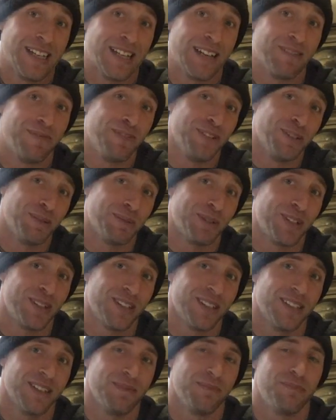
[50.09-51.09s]
I filmed
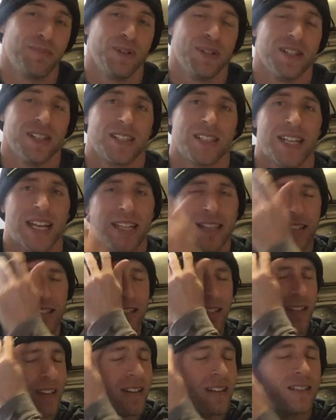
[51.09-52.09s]
all the putting the stainless
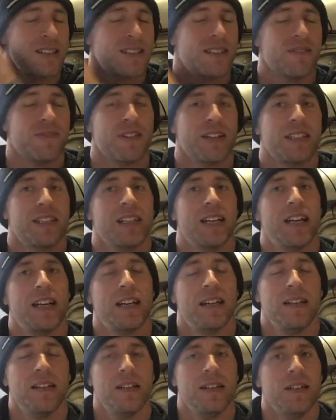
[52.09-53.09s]
on and stuff like
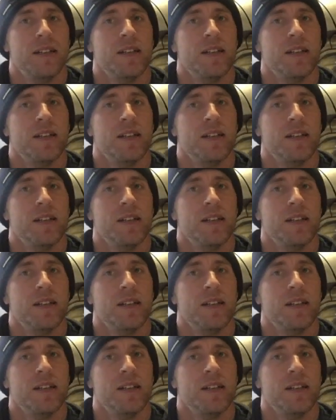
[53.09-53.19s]
that.